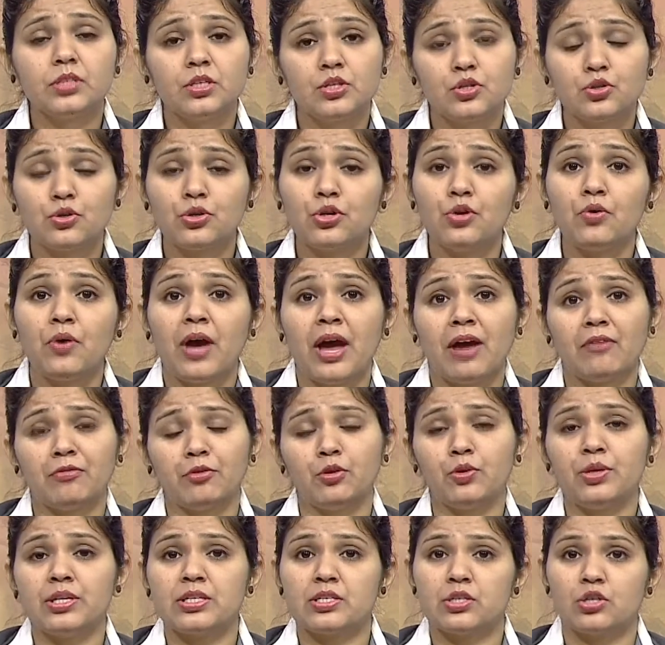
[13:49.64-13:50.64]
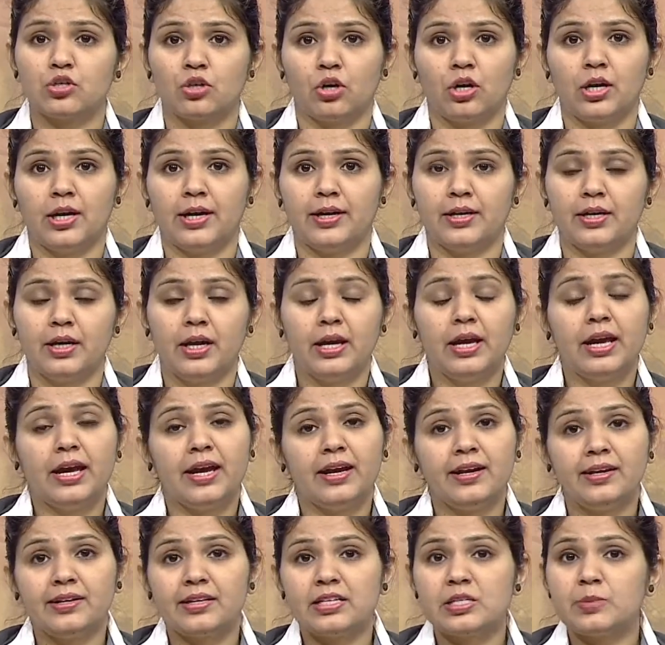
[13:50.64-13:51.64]
So you have to install it
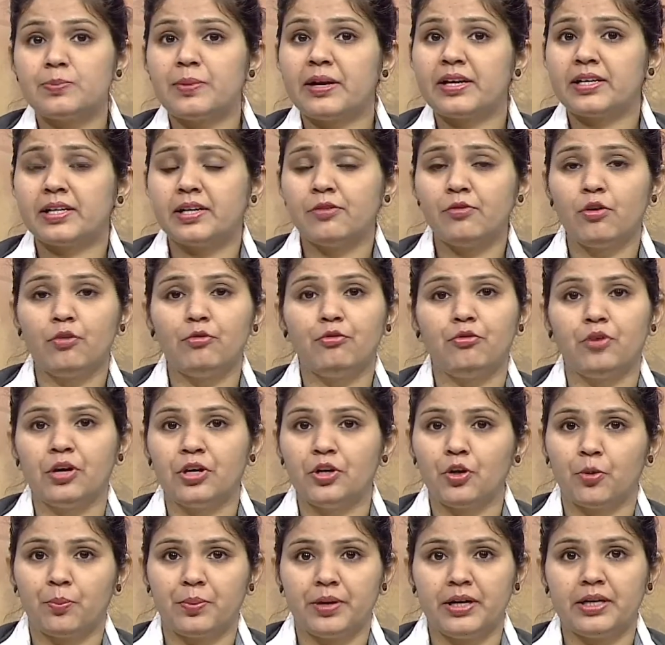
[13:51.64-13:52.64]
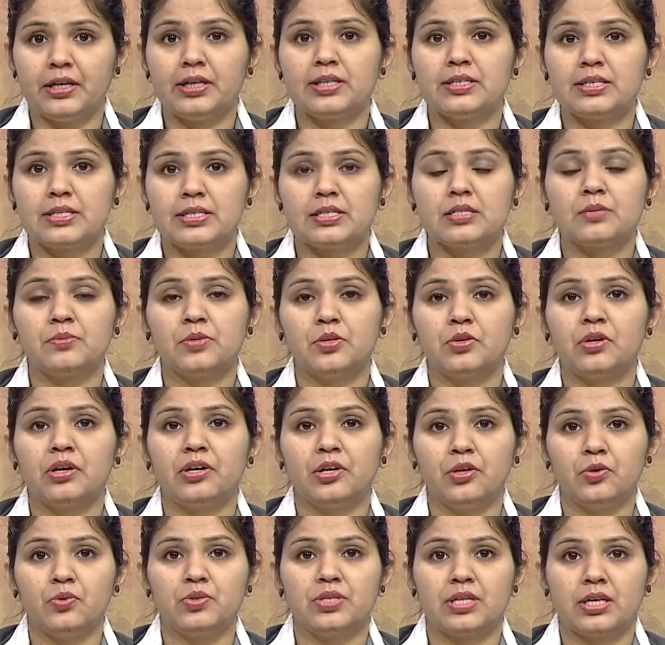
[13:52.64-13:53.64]
irrespective of what operating system you are
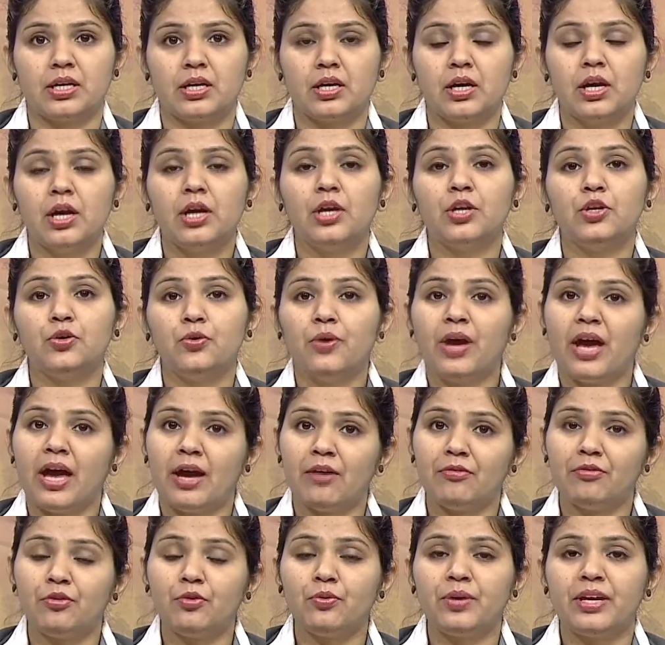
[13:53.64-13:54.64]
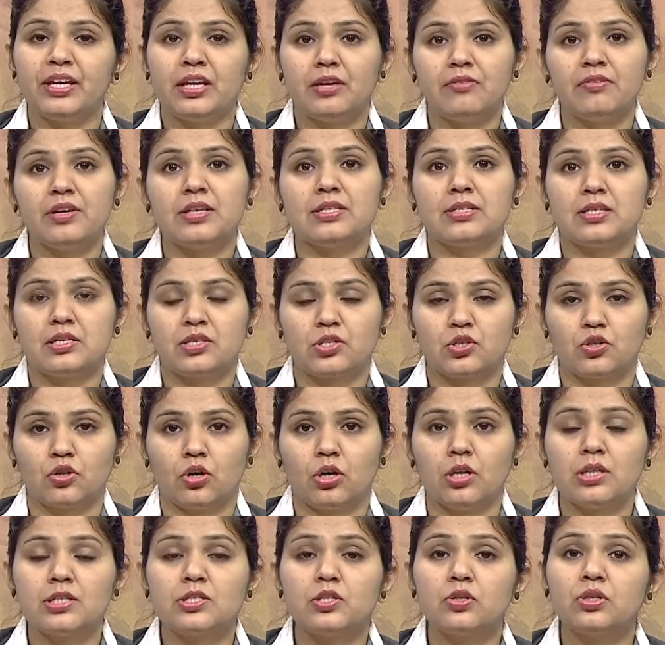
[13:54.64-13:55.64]
using. You have to anyways
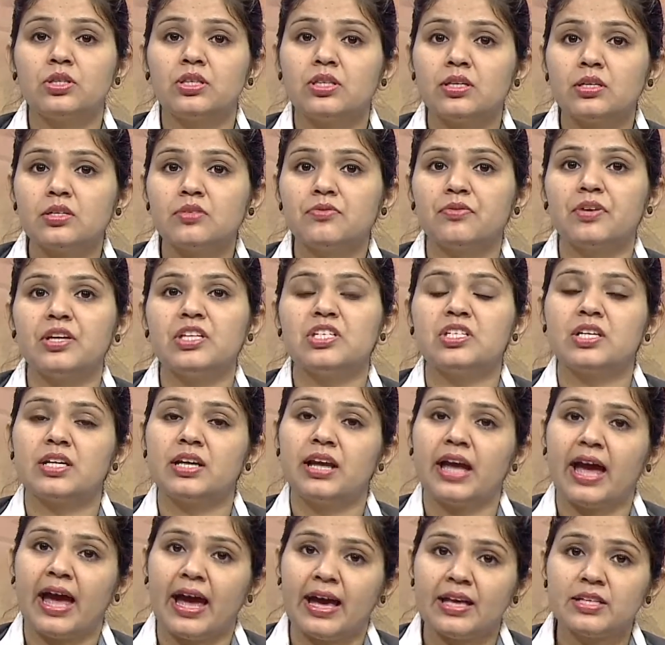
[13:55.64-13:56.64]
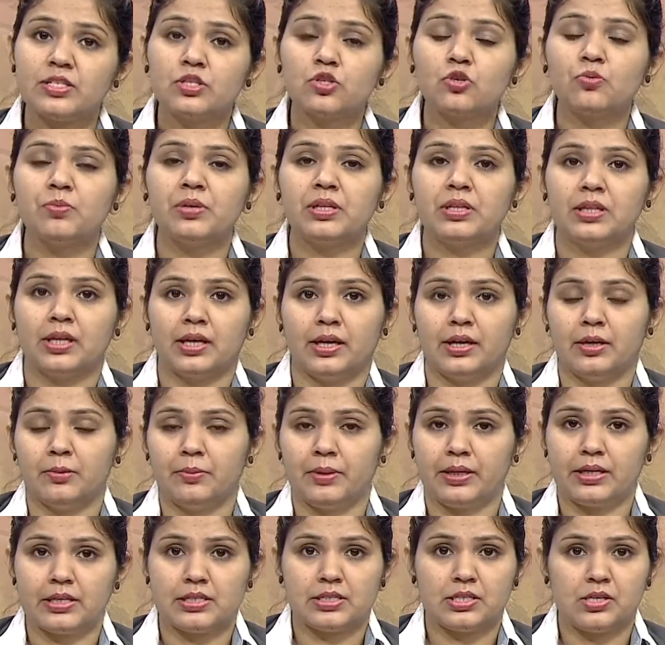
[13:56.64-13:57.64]
install. So this feature has to be there,
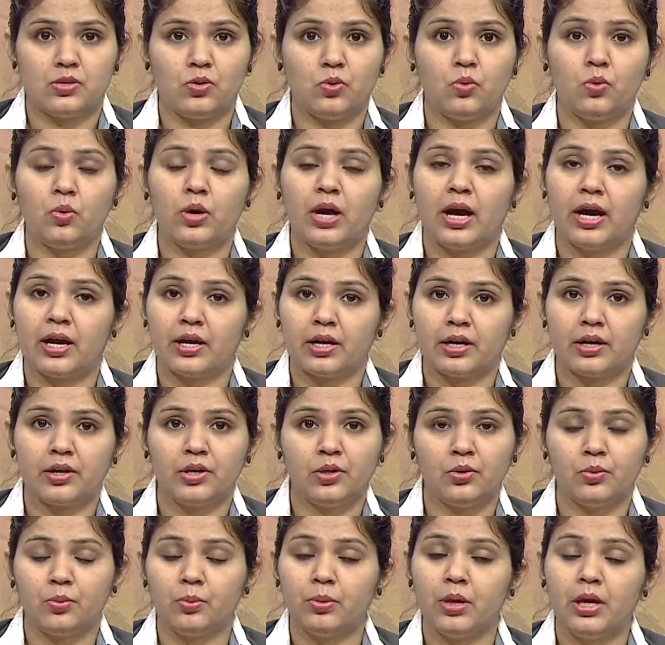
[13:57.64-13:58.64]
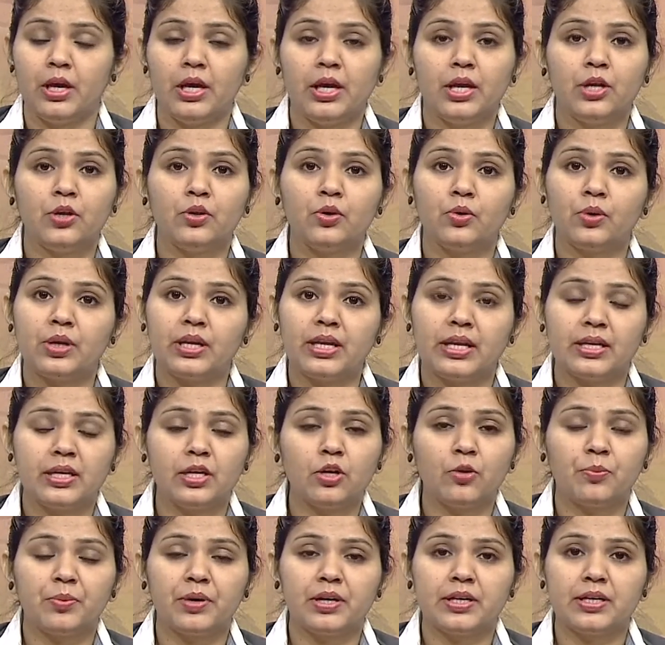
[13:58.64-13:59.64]
because you in any
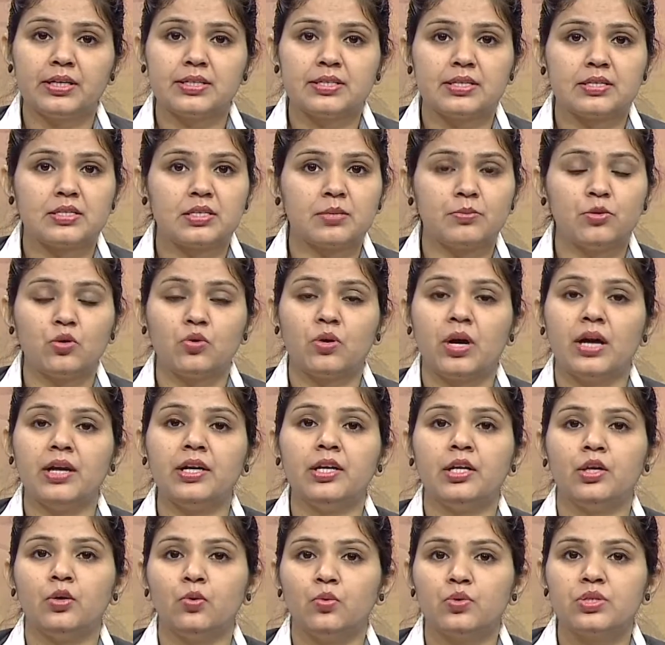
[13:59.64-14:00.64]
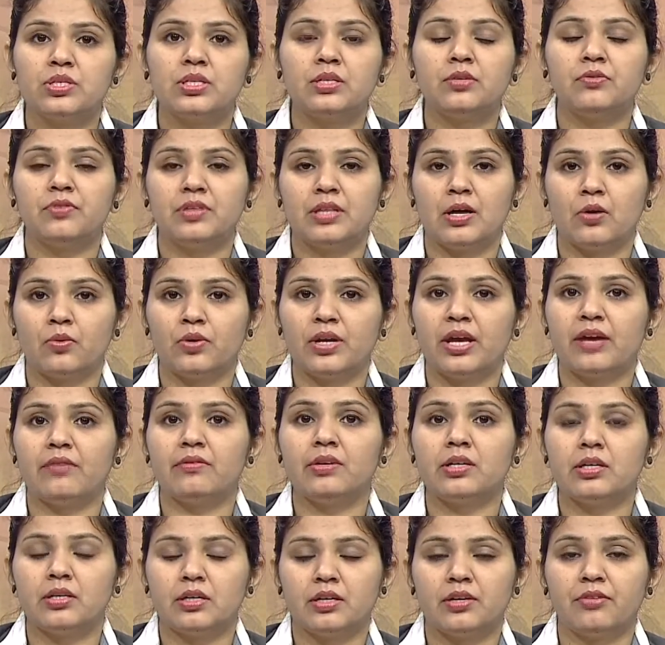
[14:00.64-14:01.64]
operating system you can't use it without
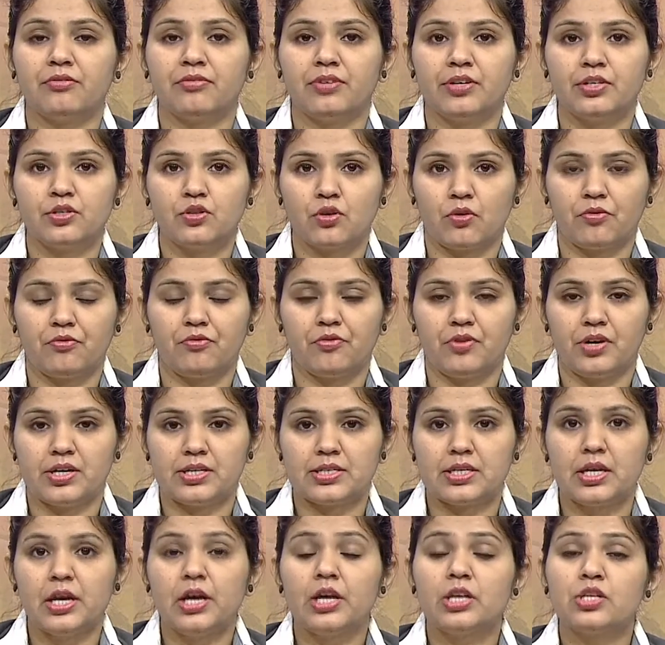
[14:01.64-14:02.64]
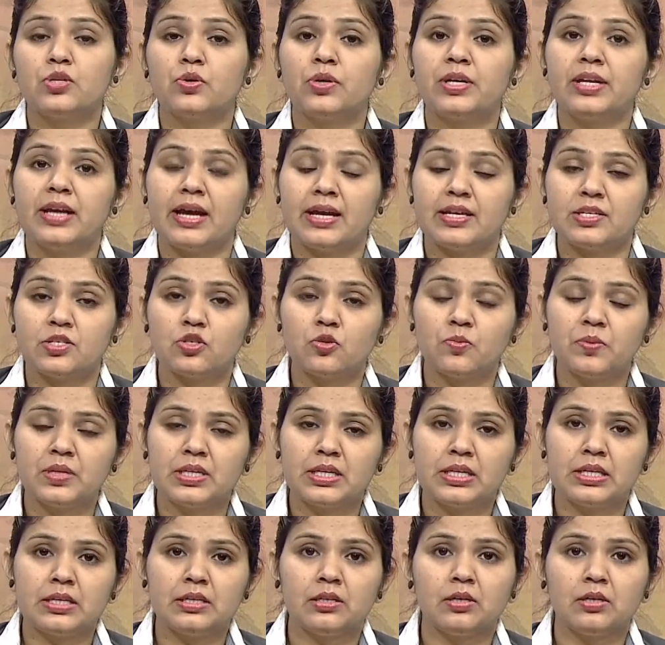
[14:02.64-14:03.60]
having different softwares. So it has to be there.